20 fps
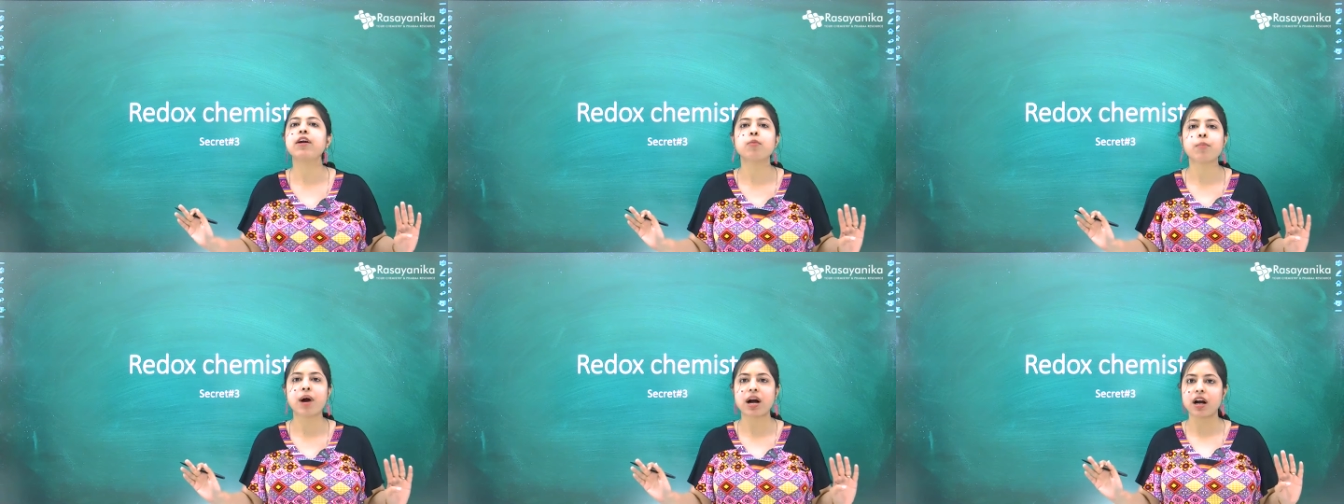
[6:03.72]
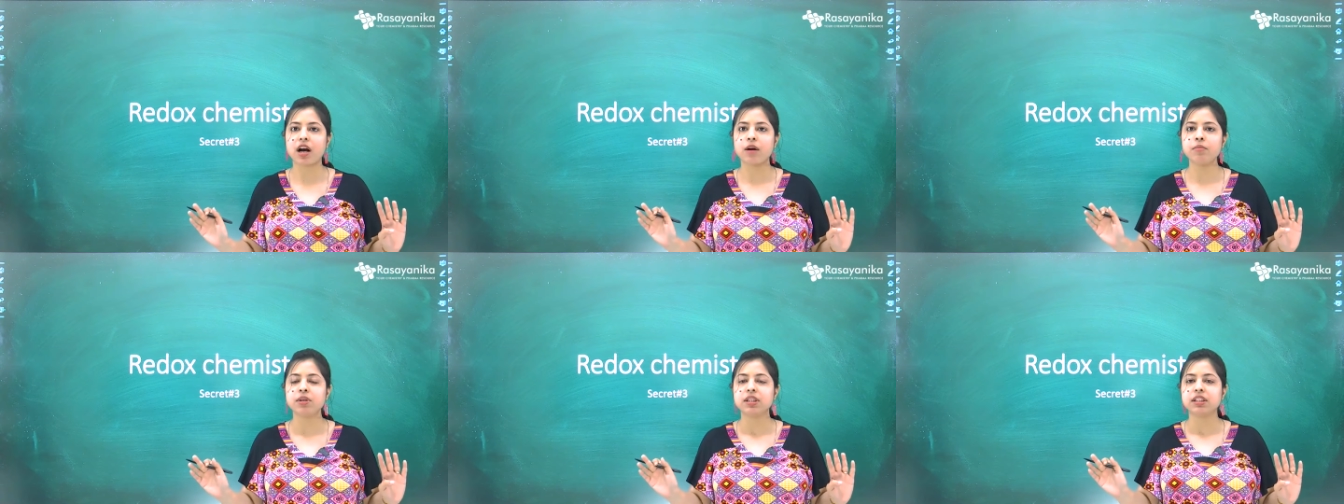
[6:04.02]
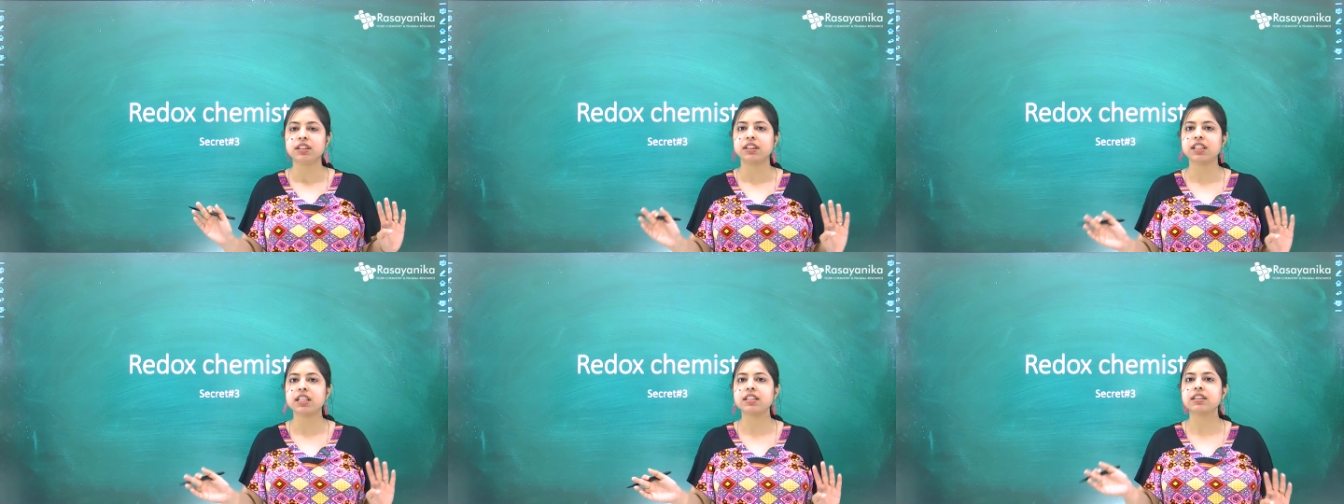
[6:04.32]
to mug up,
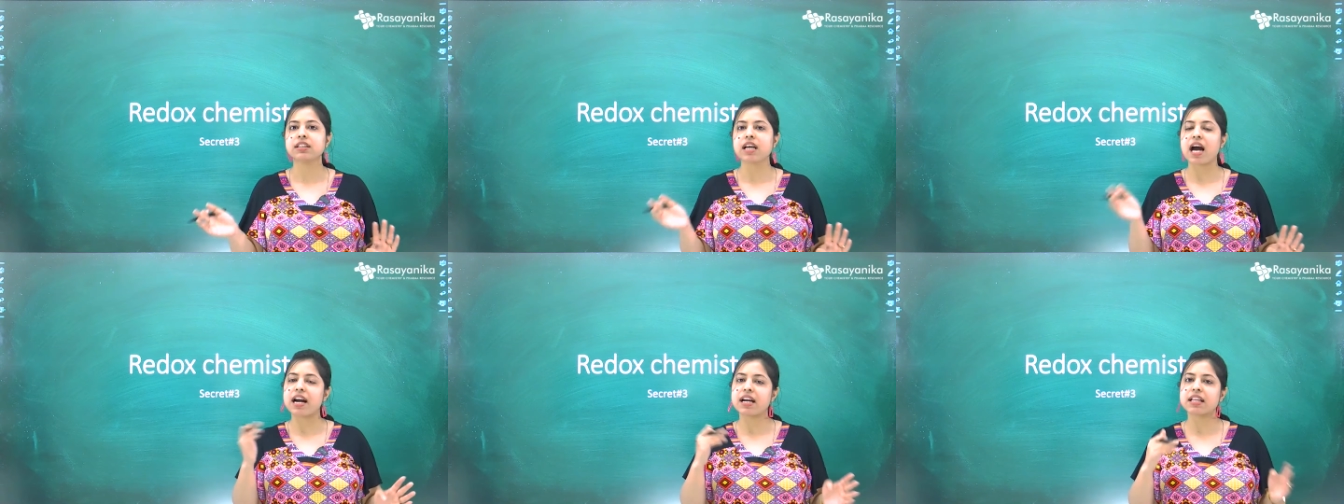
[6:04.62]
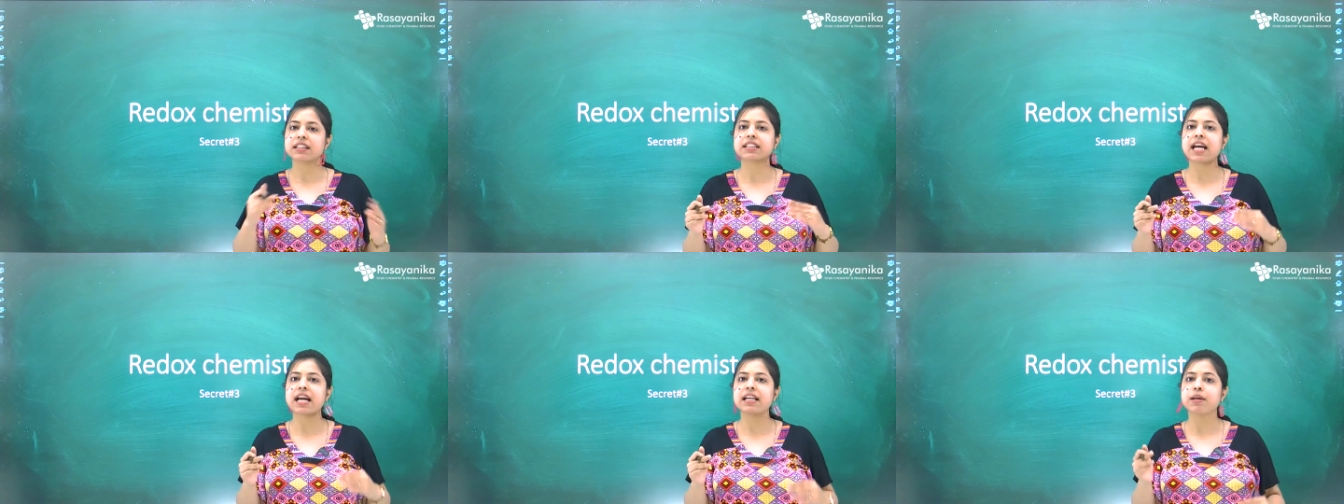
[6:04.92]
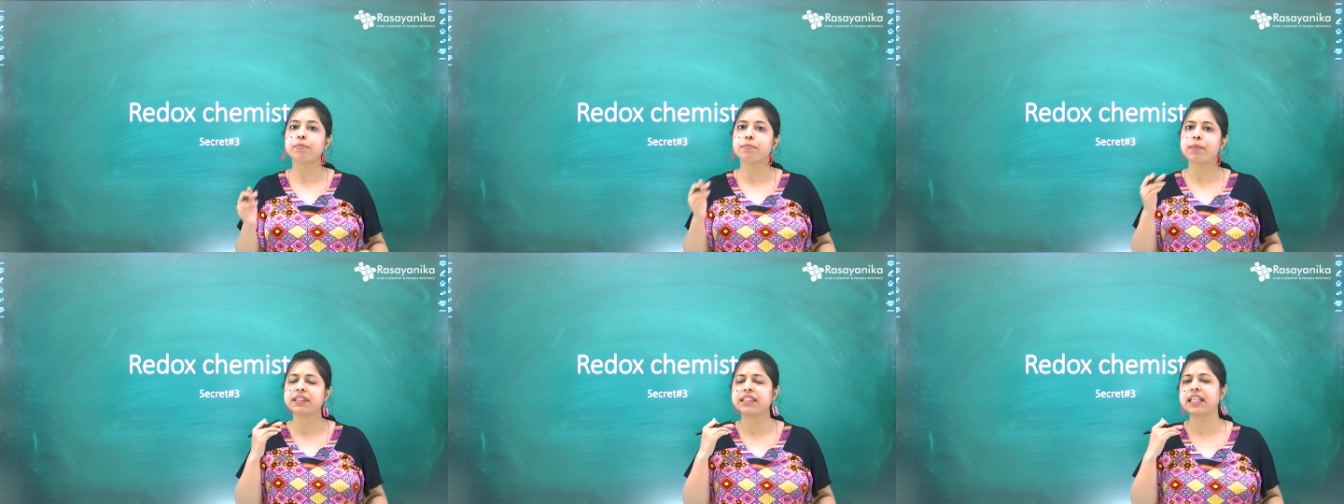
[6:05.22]
just
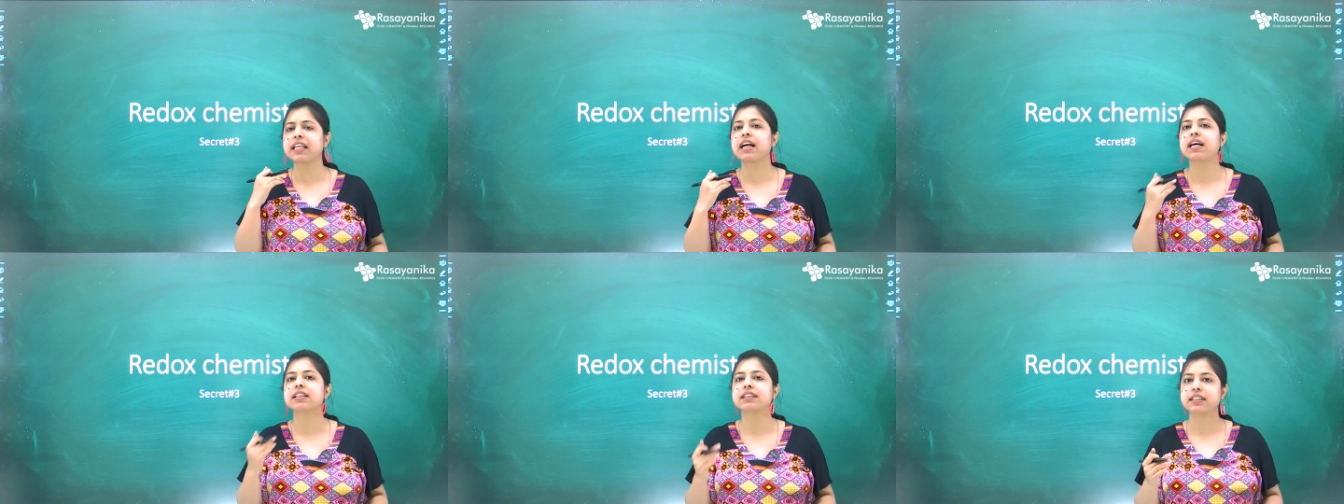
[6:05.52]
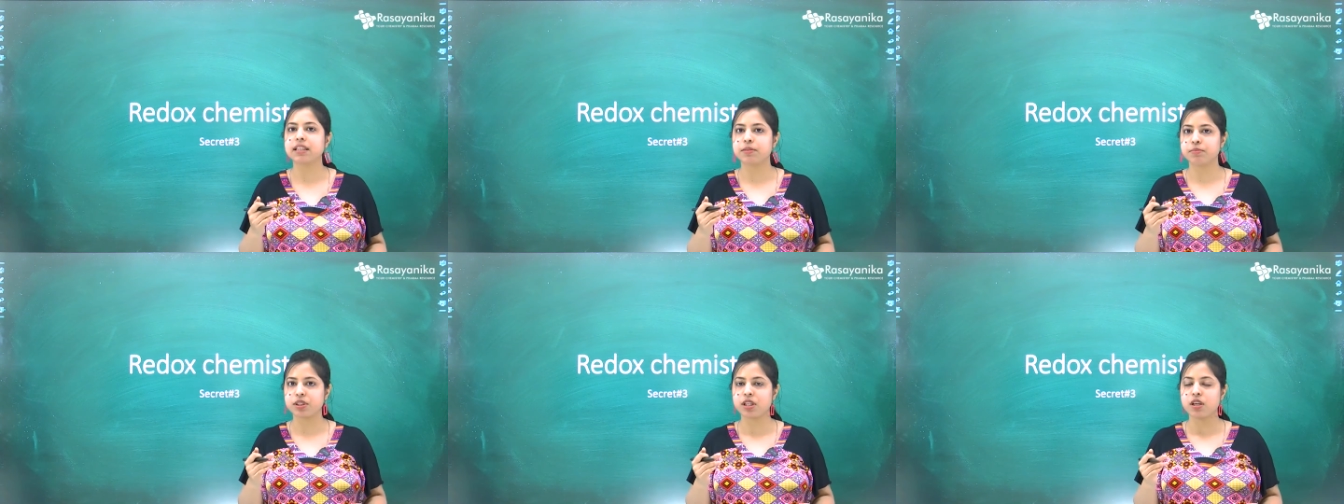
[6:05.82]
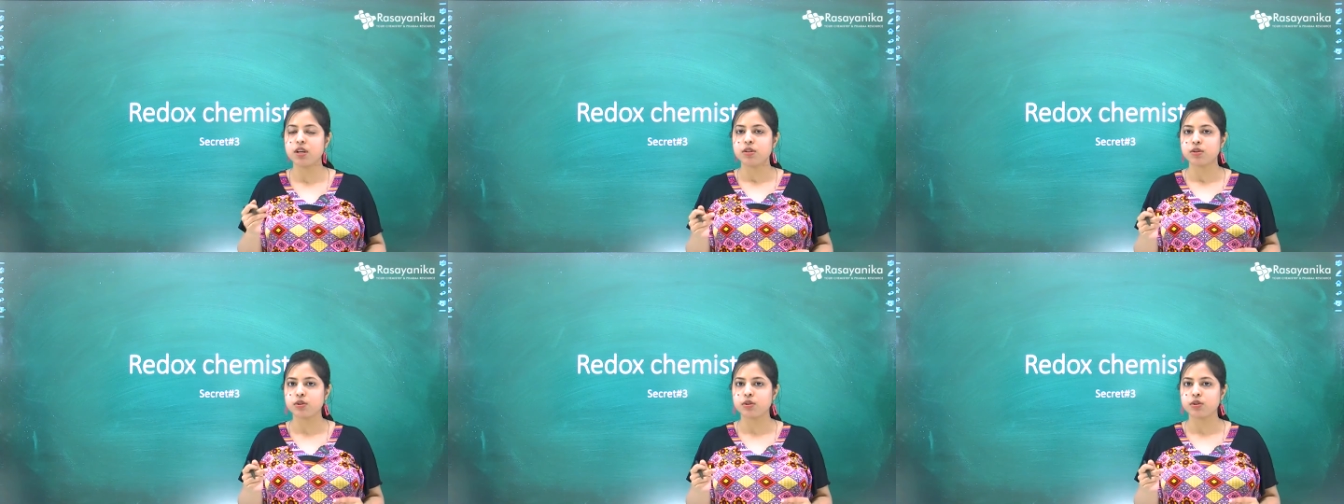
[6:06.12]
understand the basic concepts.